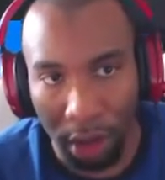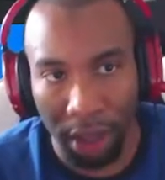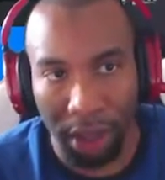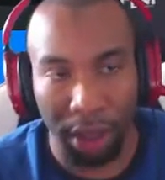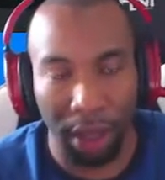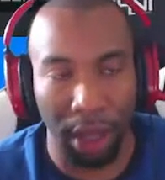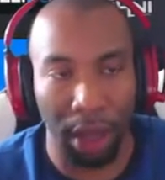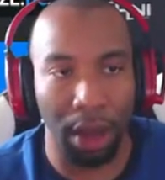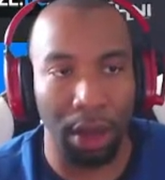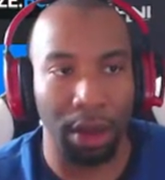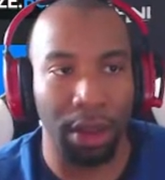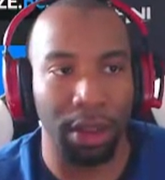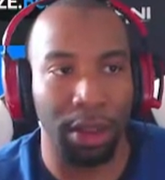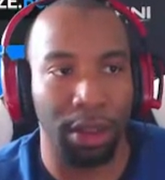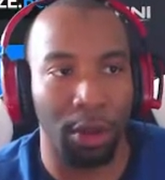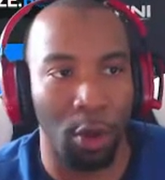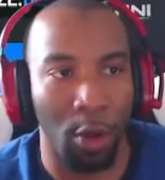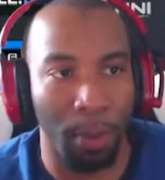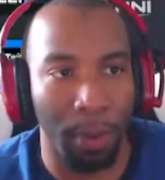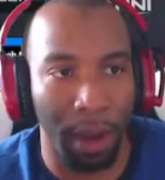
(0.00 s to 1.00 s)
see here, this is
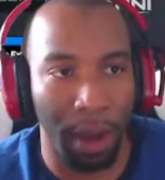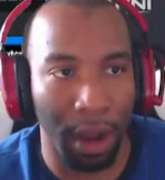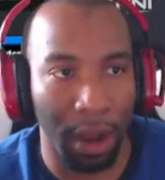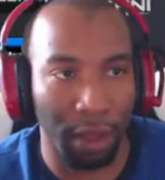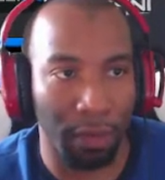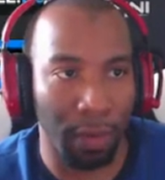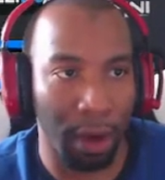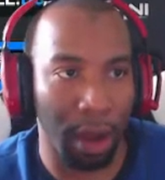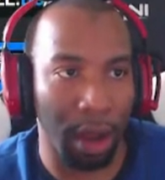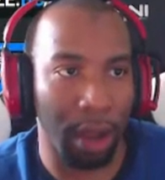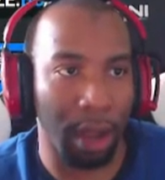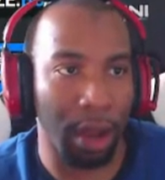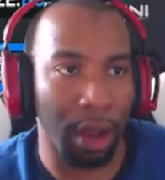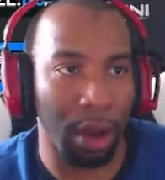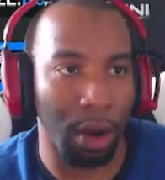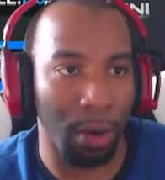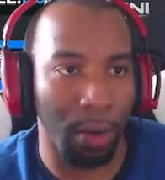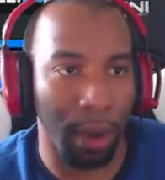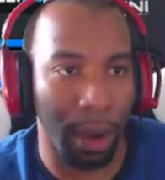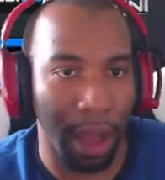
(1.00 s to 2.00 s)
OBS right
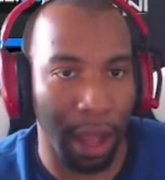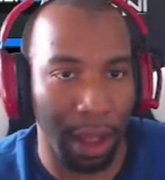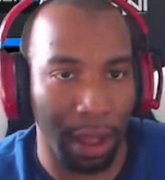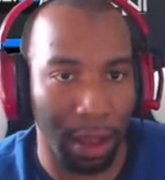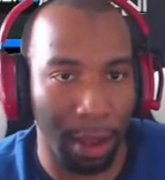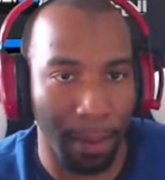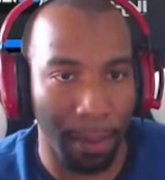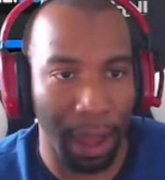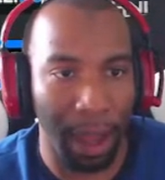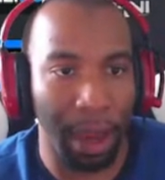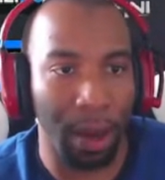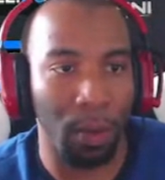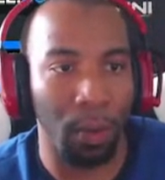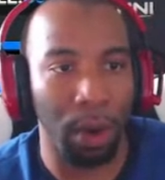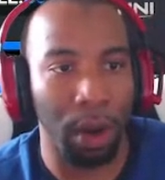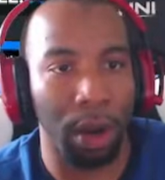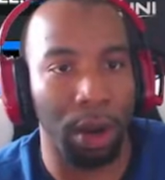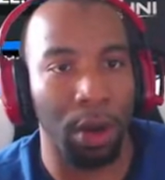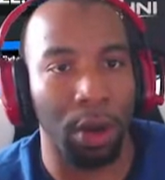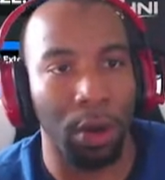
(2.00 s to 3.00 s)
here. We got the main
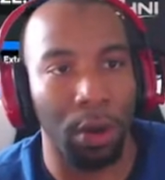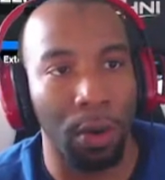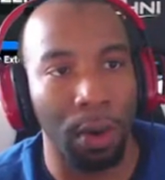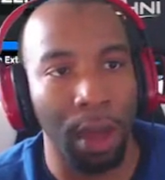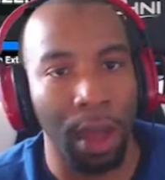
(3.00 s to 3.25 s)
window.